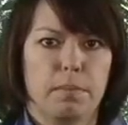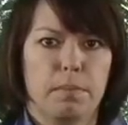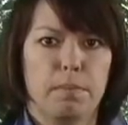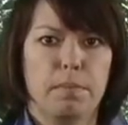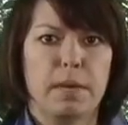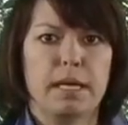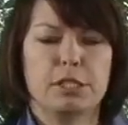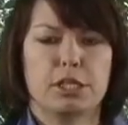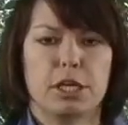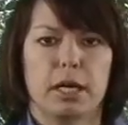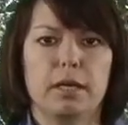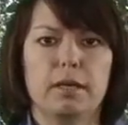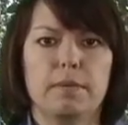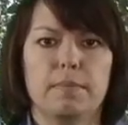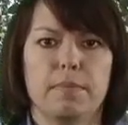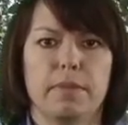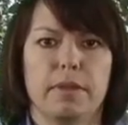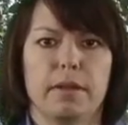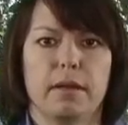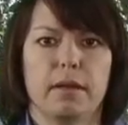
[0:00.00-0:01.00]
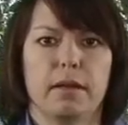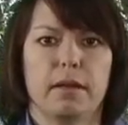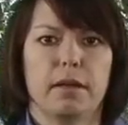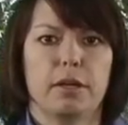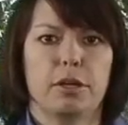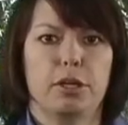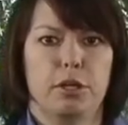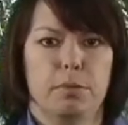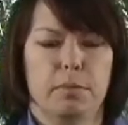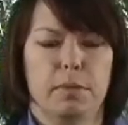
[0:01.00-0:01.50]
measure
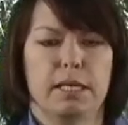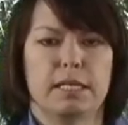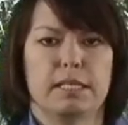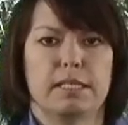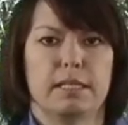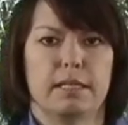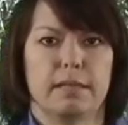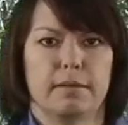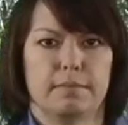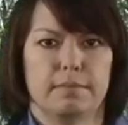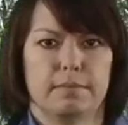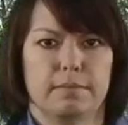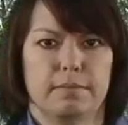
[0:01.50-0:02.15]
humidity.